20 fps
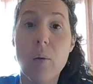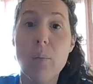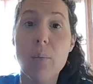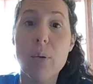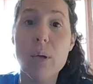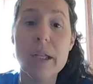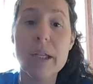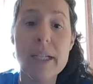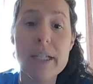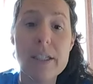
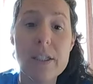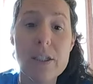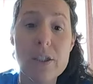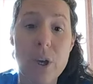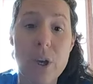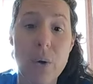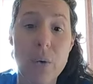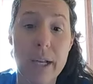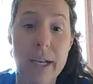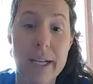Please
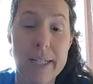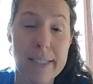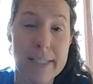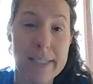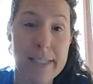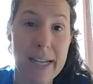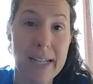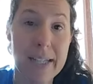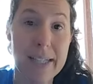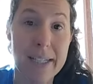don't
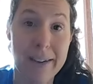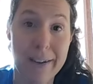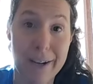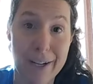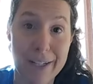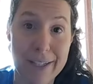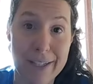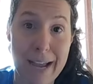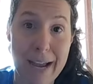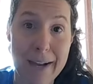hesitate to
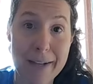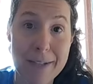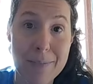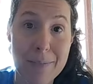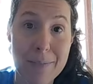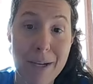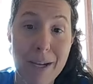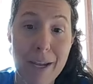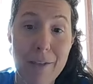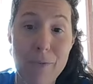contact me